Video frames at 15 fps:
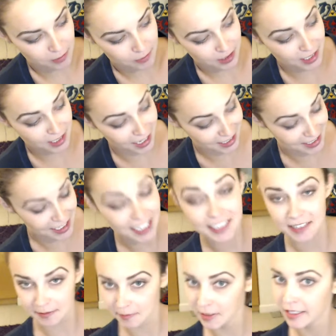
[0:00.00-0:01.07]
Yeah,
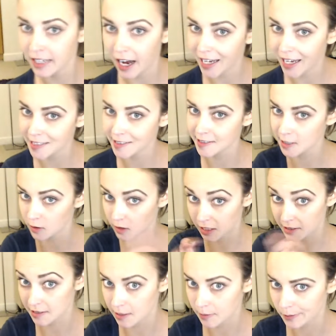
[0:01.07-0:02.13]
it dies, so
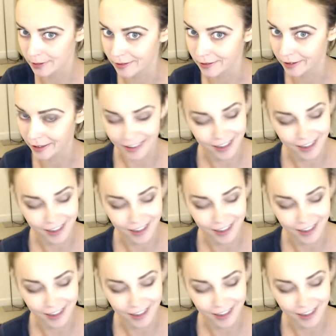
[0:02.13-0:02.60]
that's something there.